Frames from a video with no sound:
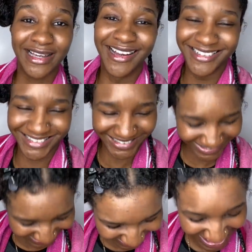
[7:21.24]
out
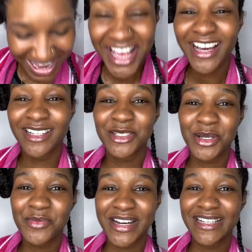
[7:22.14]
I'll do
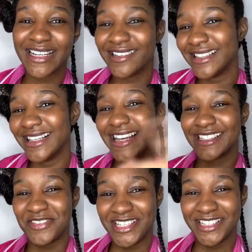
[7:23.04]
a braid out in the
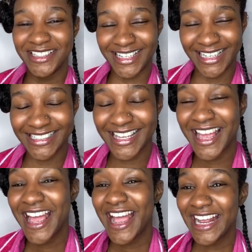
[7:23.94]
next video, guys.
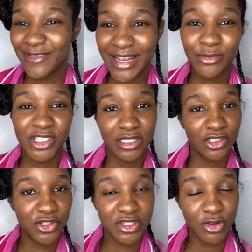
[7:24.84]
Anyway, I'm just going to
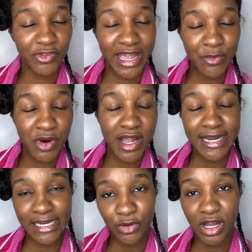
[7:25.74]
do this off camera
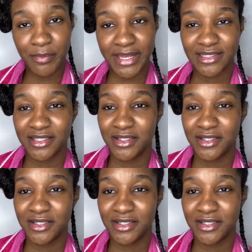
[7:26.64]
and I'll come back to